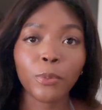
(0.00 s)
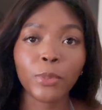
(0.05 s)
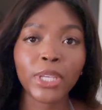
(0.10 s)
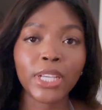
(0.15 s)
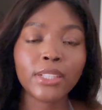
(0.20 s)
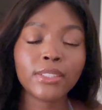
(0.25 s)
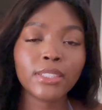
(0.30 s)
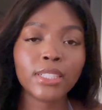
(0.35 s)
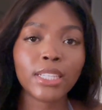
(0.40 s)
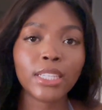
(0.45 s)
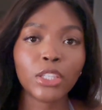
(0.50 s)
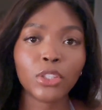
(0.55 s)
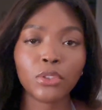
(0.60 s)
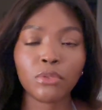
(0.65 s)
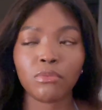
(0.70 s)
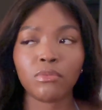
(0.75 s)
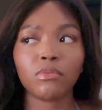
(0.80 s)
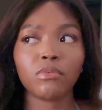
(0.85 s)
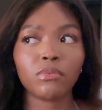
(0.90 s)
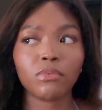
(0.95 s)
because
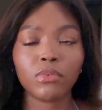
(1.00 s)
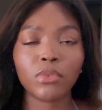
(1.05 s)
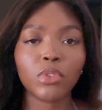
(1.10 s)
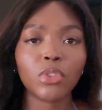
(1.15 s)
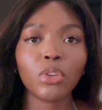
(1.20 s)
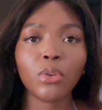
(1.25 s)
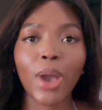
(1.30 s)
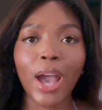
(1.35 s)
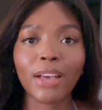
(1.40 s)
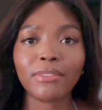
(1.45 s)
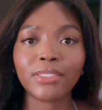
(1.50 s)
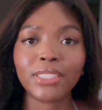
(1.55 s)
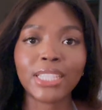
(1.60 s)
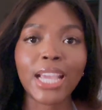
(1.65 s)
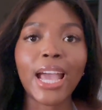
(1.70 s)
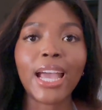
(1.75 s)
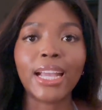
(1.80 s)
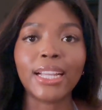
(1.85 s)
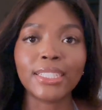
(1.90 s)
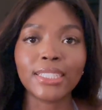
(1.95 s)
you have
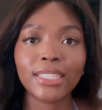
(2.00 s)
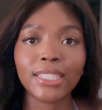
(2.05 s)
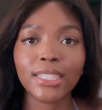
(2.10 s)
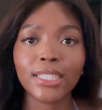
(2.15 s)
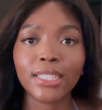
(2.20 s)
debt.